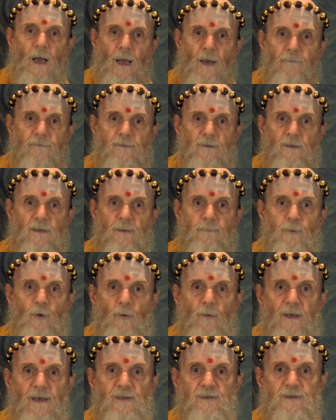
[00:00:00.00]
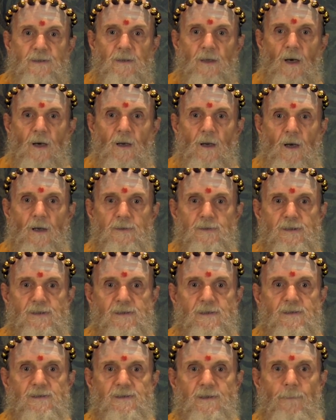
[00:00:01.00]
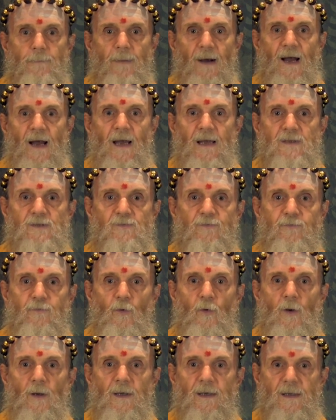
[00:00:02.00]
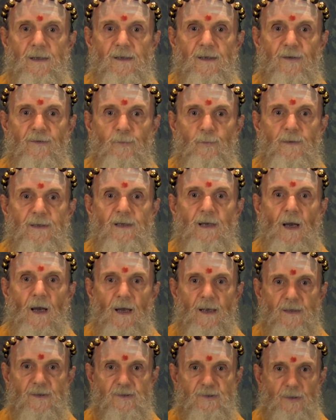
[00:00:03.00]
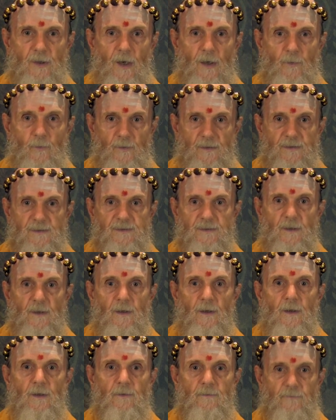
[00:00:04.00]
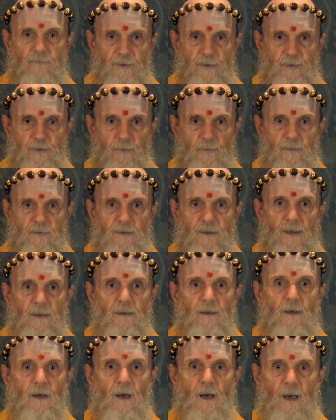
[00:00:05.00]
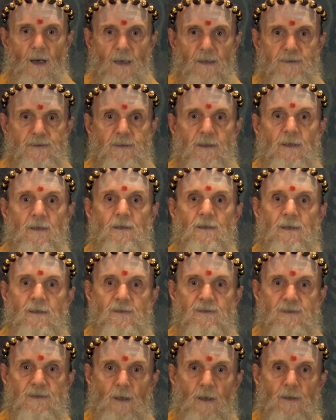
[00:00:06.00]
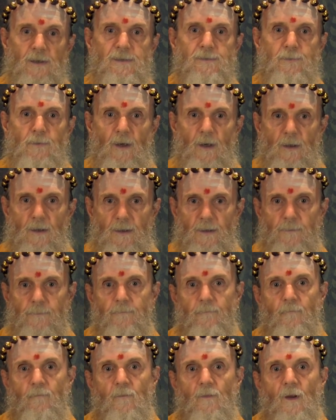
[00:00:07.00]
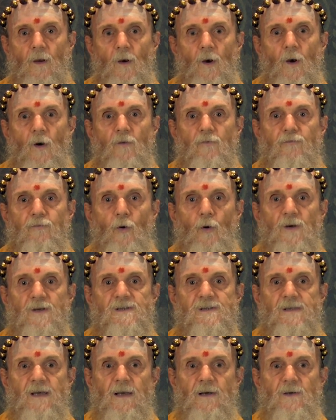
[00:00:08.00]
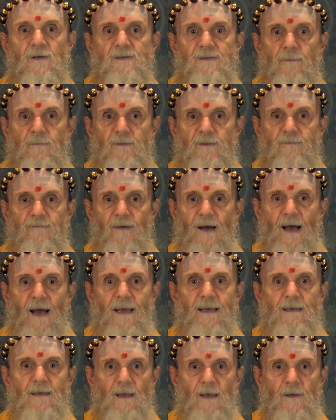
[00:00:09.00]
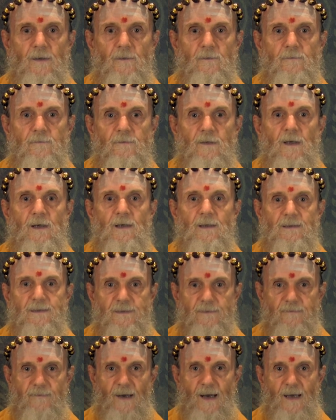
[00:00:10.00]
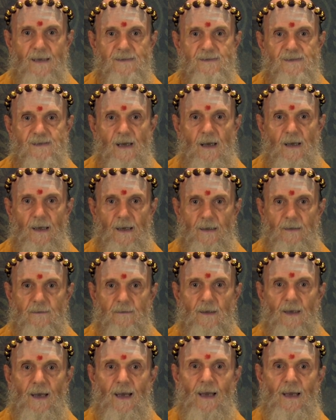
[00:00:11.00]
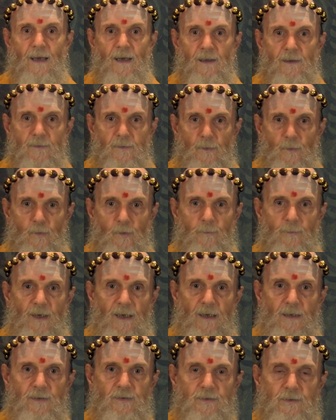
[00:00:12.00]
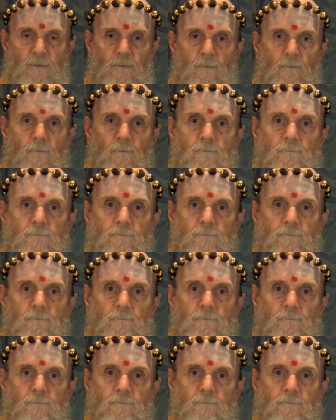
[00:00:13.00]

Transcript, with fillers: After liberation, our consciousness abides fully in the three highest chakras, Vishuddha, Ajna, and Sahasrara, four centers of divine love, divine sight, and illumination.